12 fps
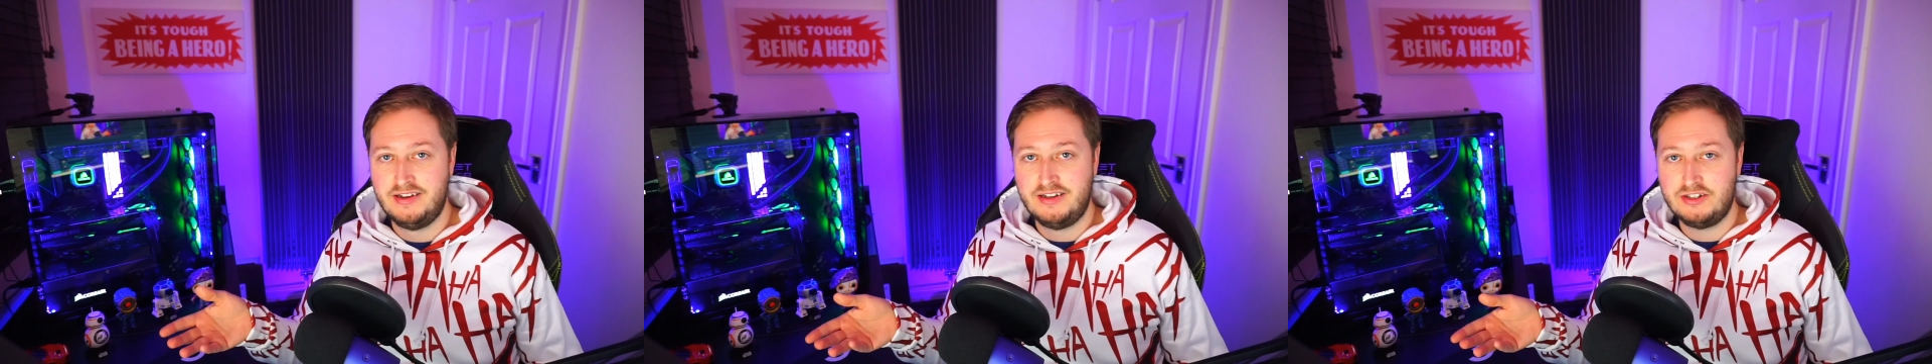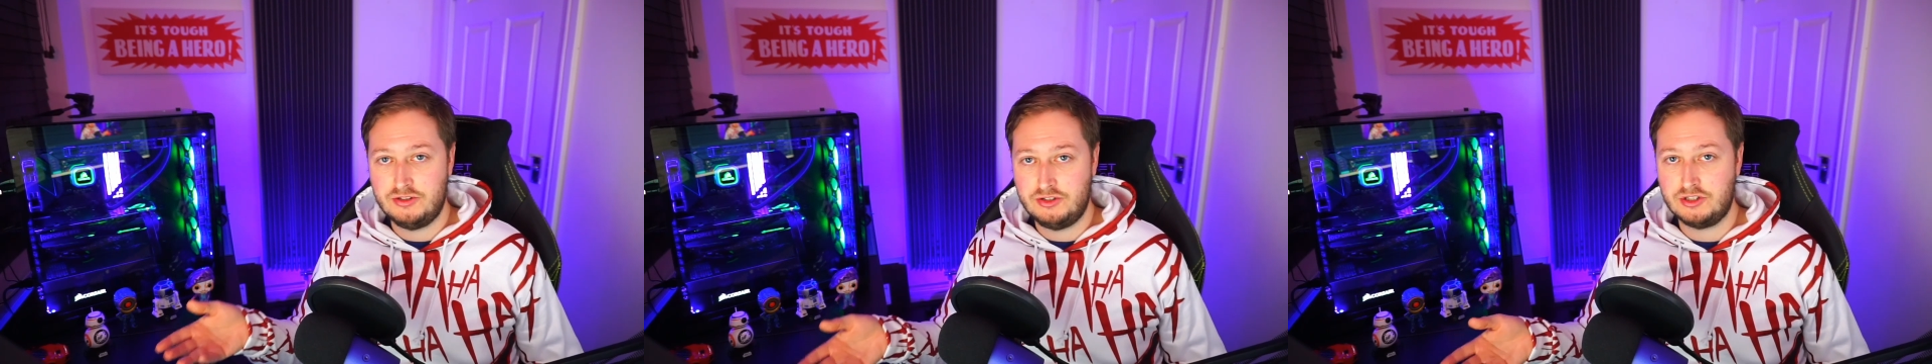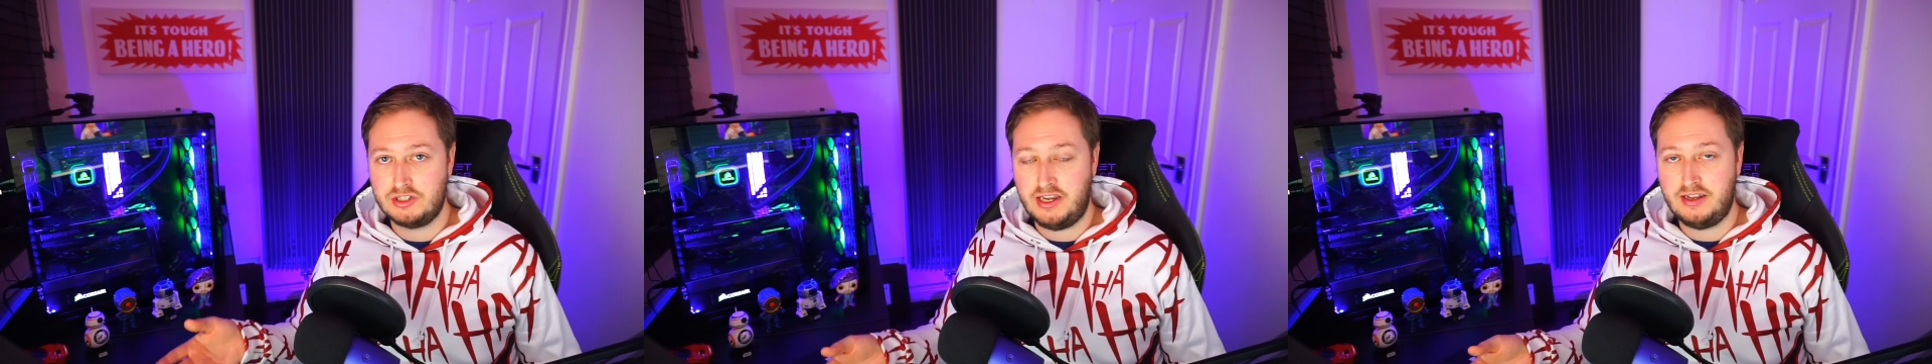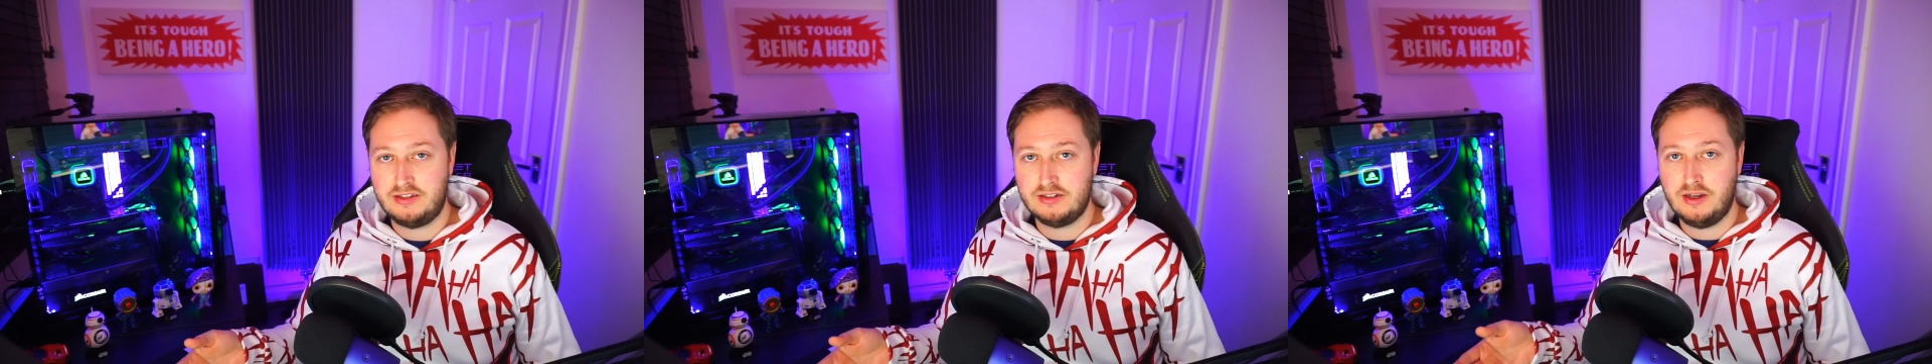to just
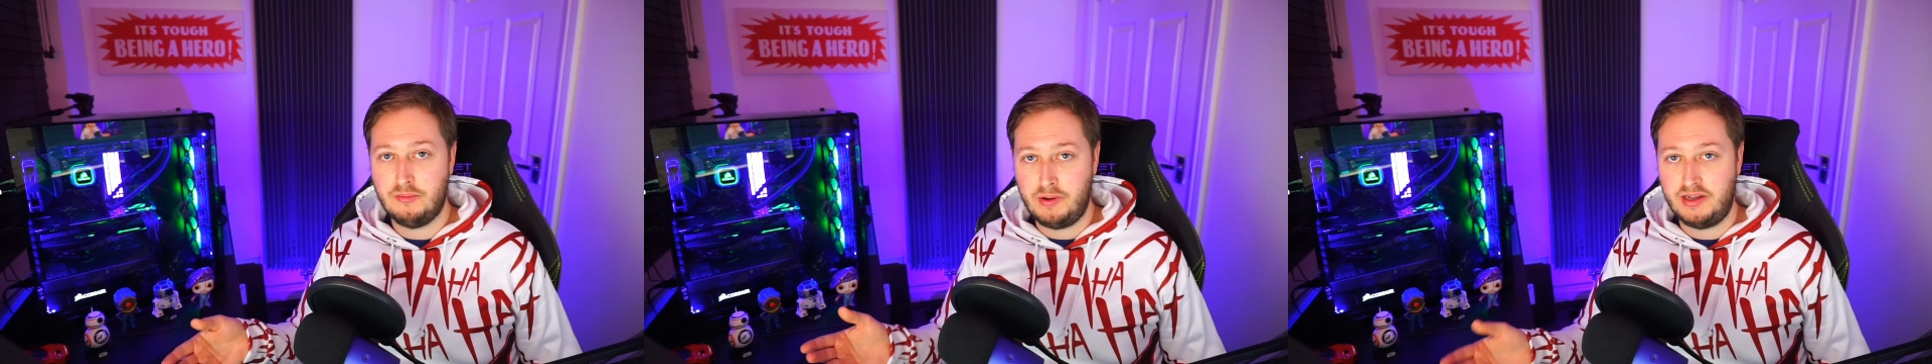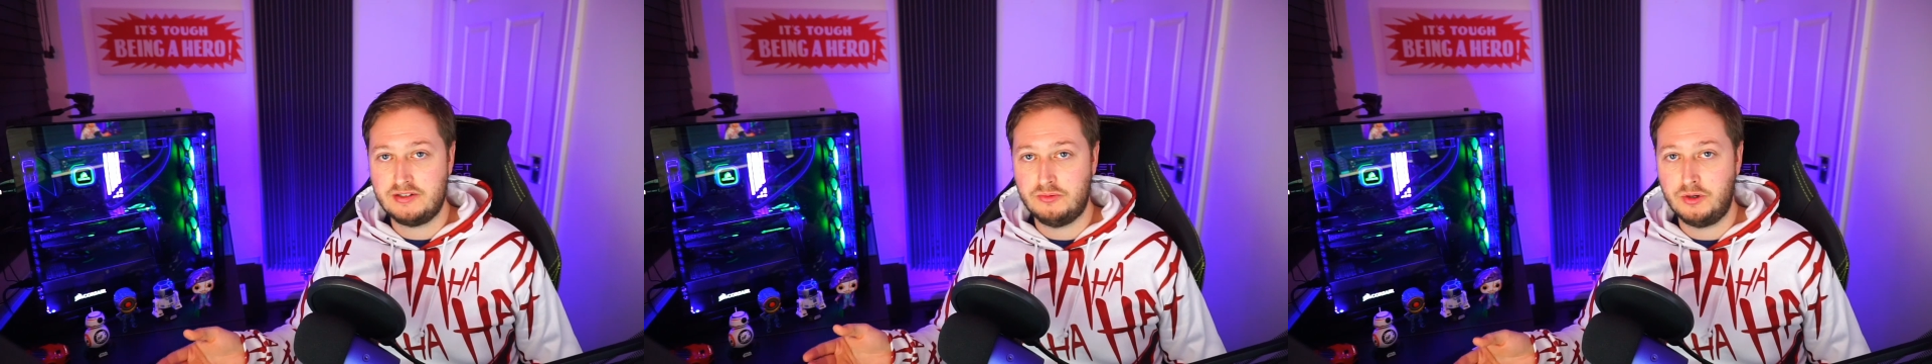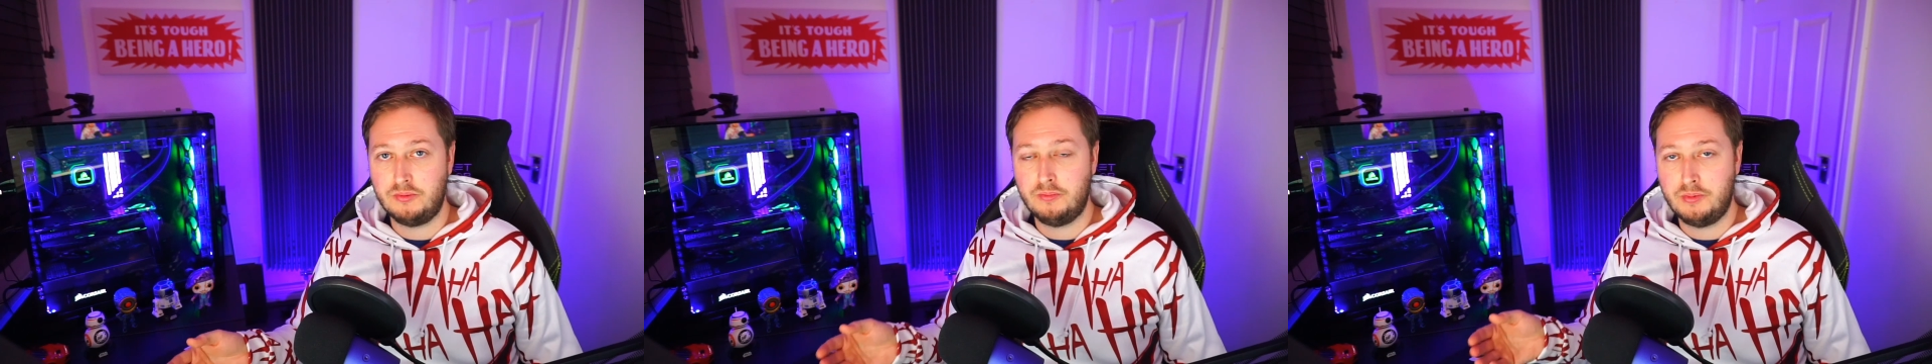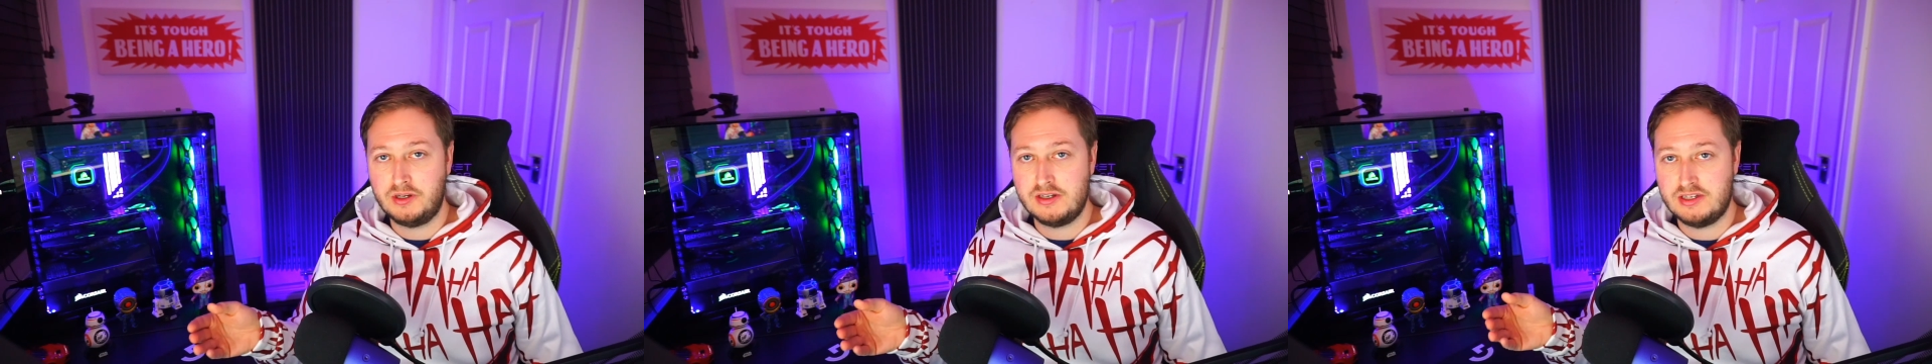get a better one,
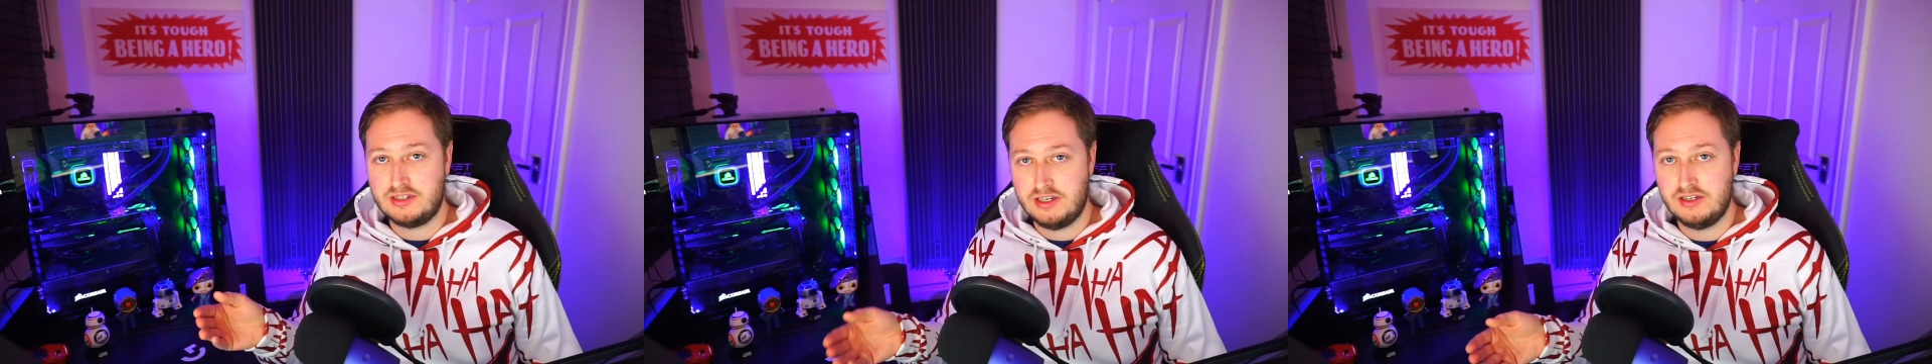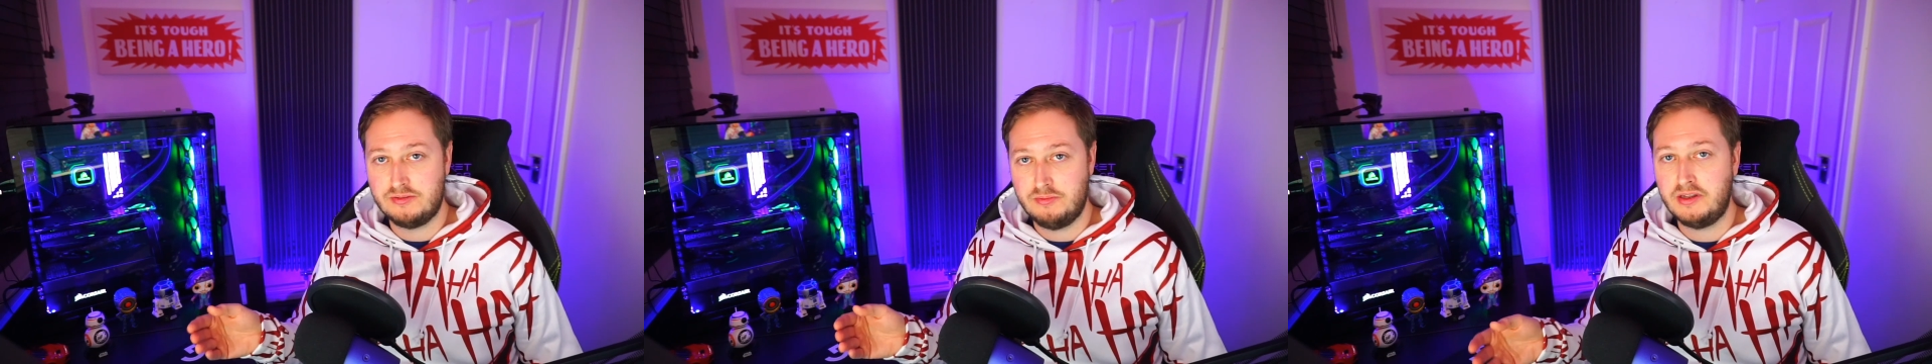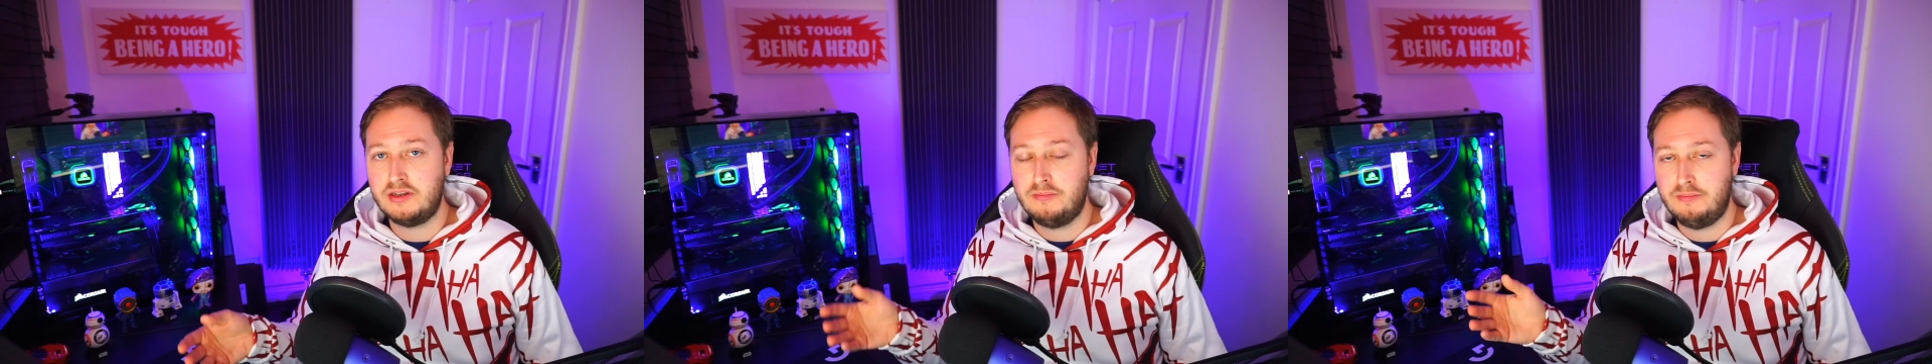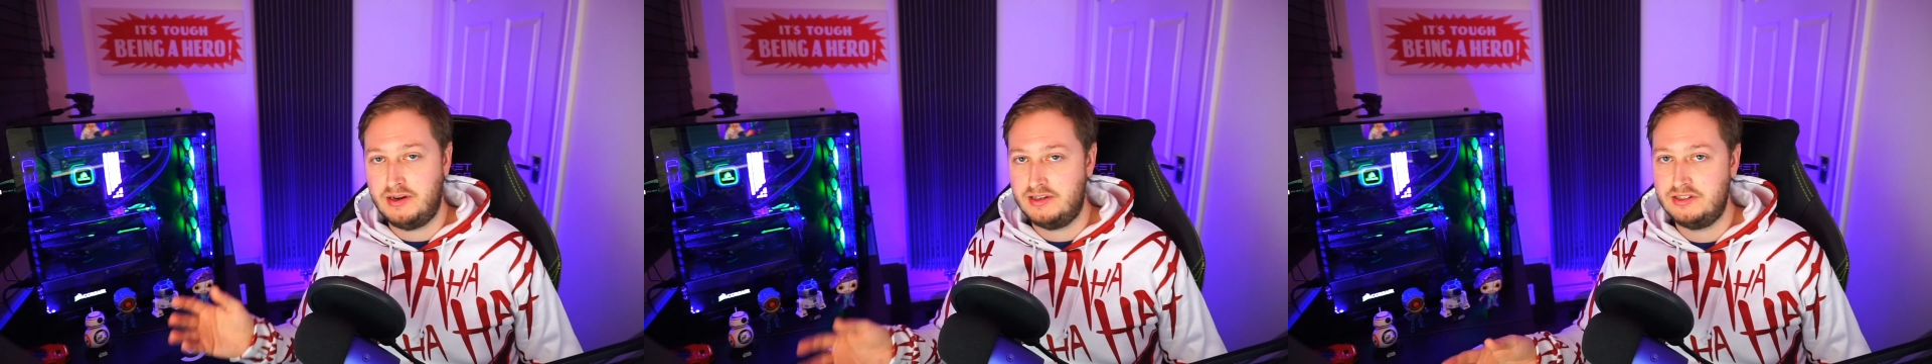because it does make a
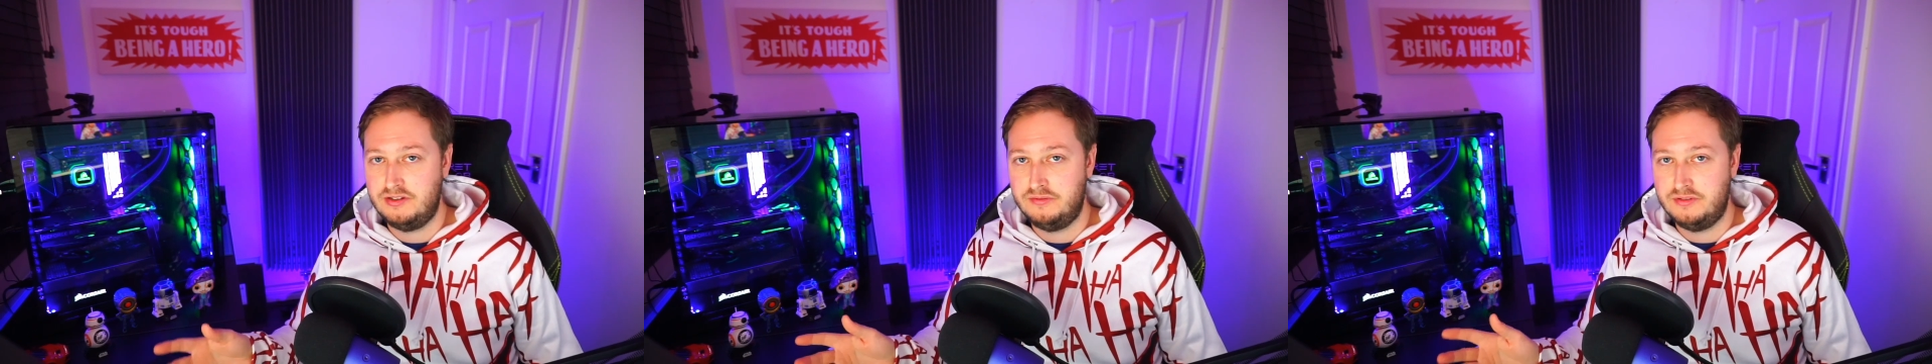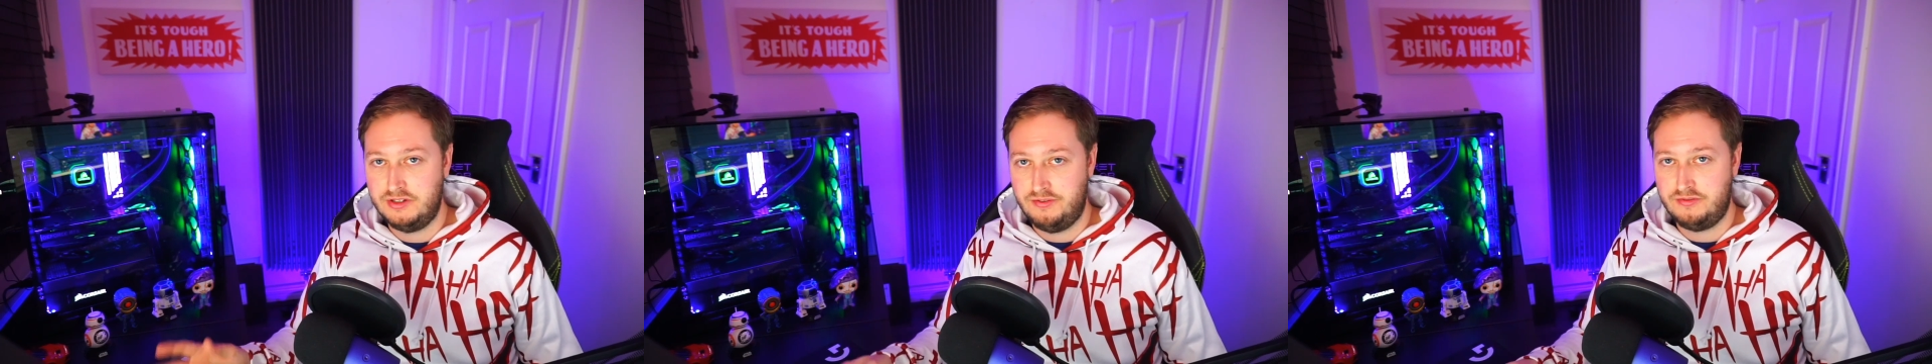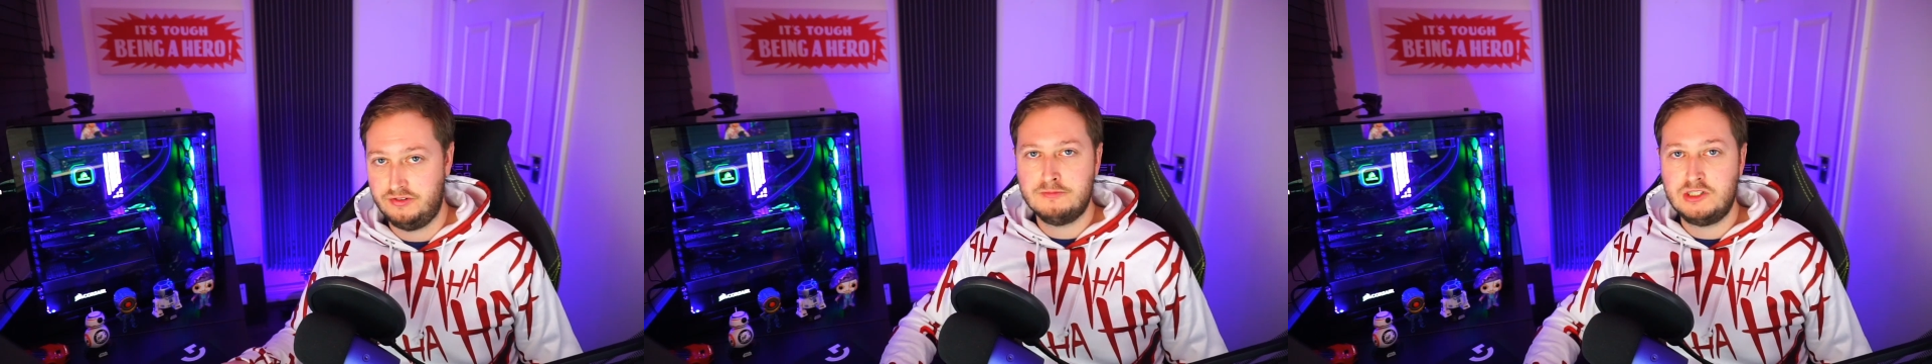massive difference.